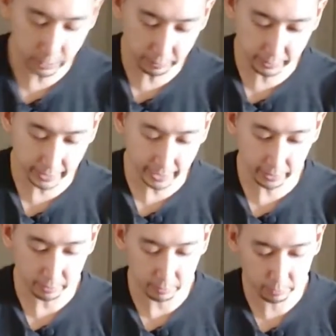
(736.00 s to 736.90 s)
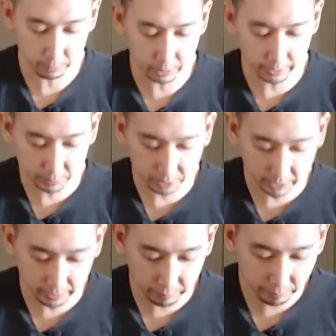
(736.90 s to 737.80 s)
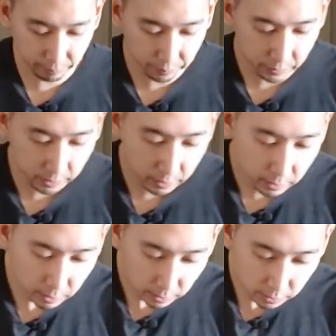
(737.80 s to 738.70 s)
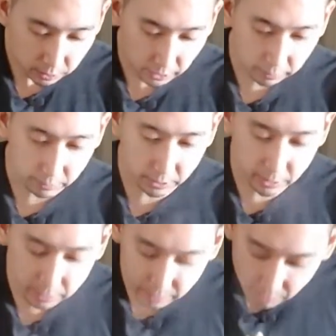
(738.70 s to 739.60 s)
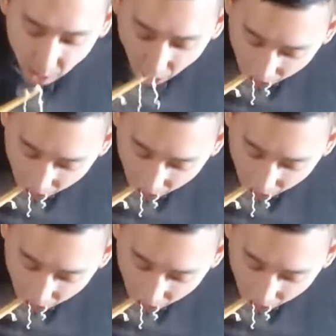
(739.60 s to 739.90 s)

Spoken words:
definitely had it from time to time. Check for seasoning.